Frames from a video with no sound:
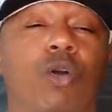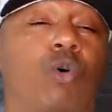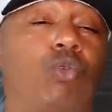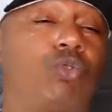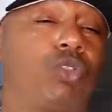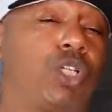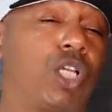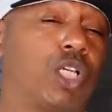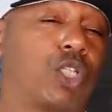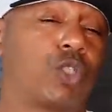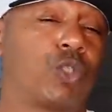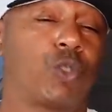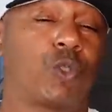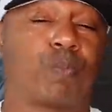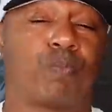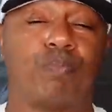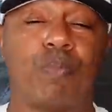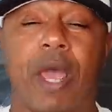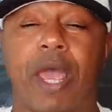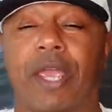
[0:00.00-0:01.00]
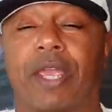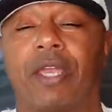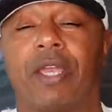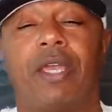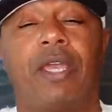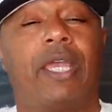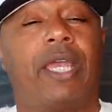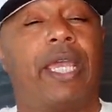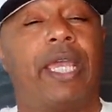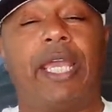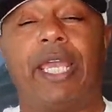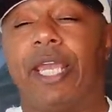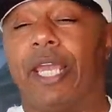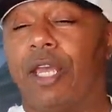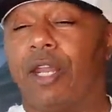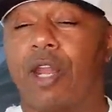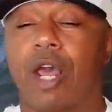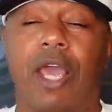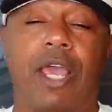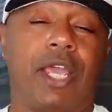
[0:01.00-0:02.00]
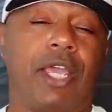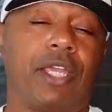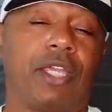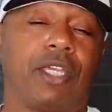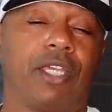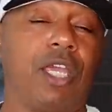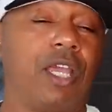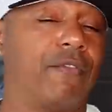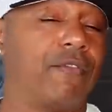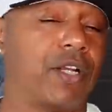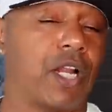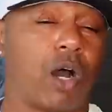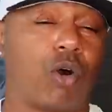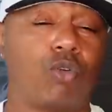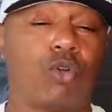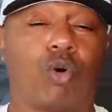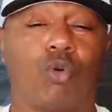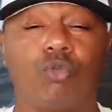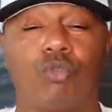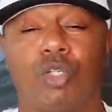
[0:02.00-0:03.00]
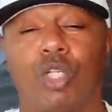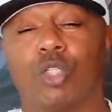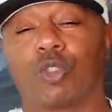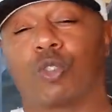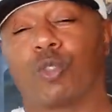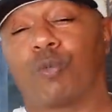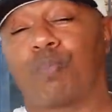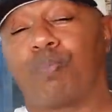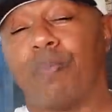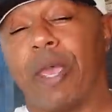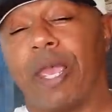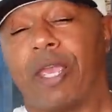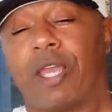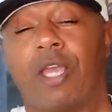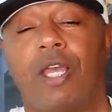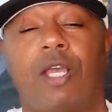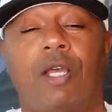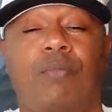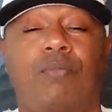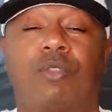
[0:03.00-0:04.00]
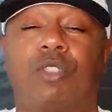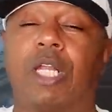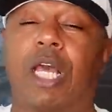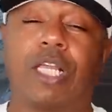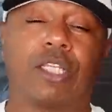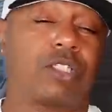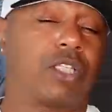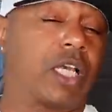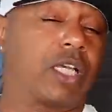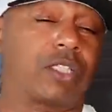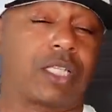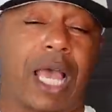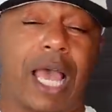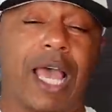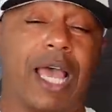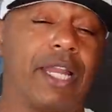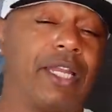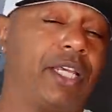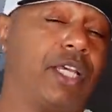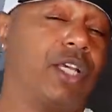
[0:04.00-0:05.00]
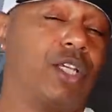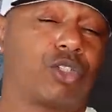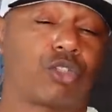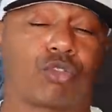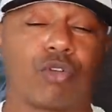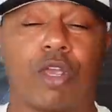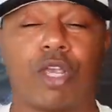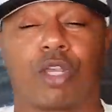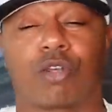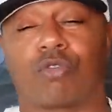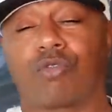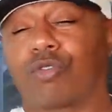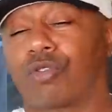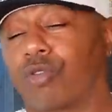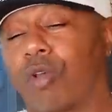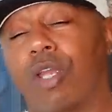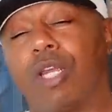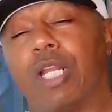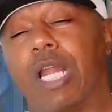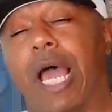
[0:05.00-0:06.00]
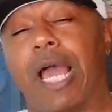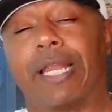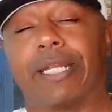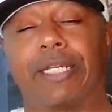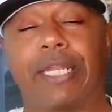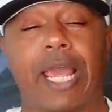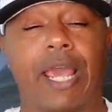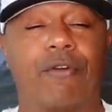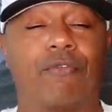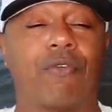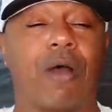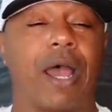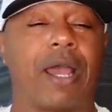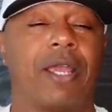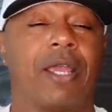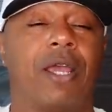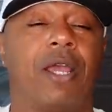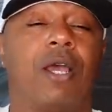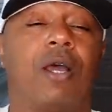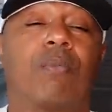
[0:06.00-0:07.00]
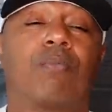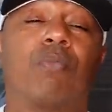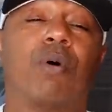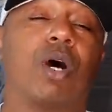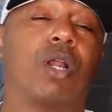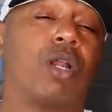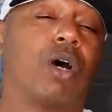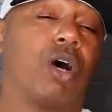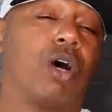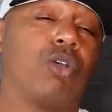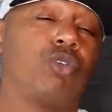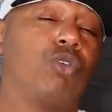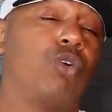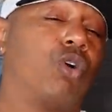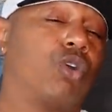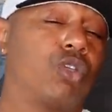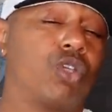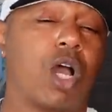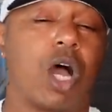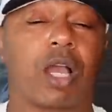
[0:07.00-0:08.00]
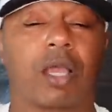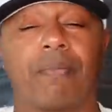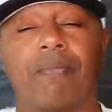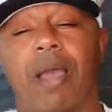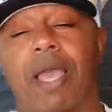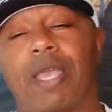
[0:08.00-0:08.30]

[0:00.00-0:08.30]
no disrespect, and I ain't giving out no disrespect. That's just how it is, straight, straight like that, right? But uh, you a young